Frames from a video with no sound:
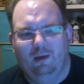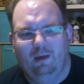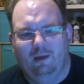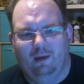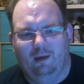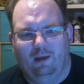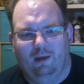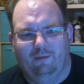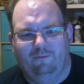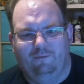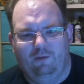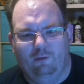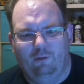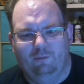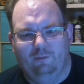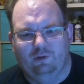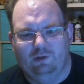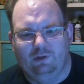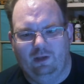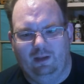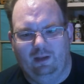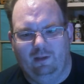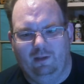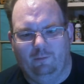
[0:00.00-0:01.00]
a few
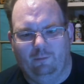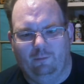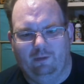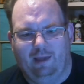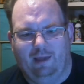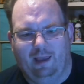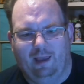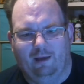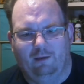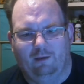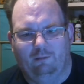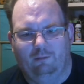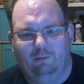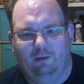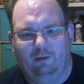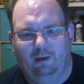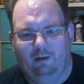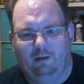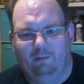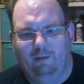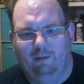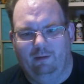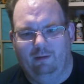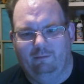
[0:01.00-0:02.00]
machines were down
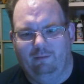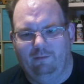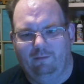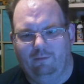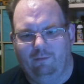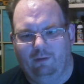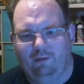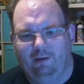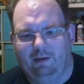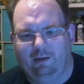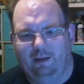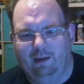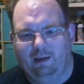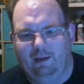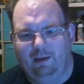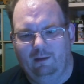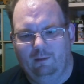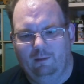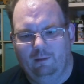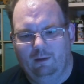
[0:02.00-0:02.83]
intermittently for today.